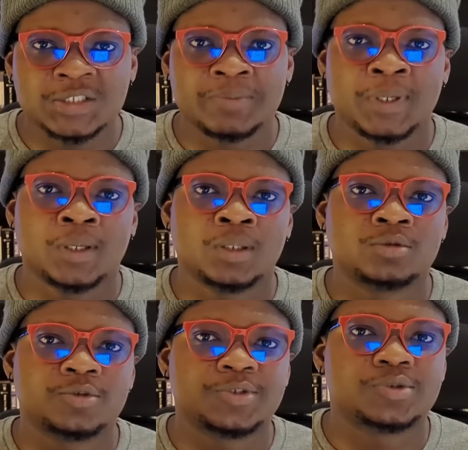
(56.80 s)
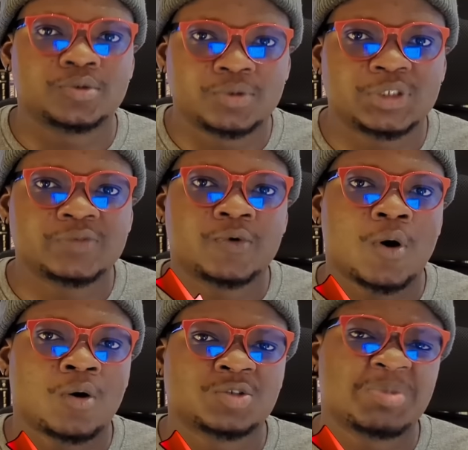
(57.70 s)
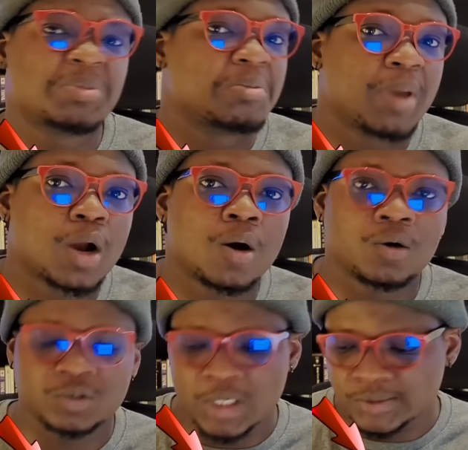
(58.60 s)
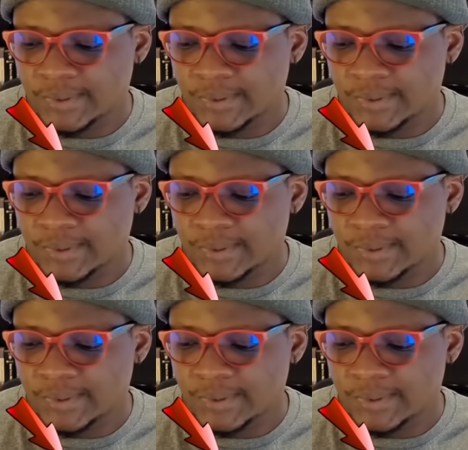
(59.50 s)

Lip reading: SIM in it, use it to receive calls, maybe make calls as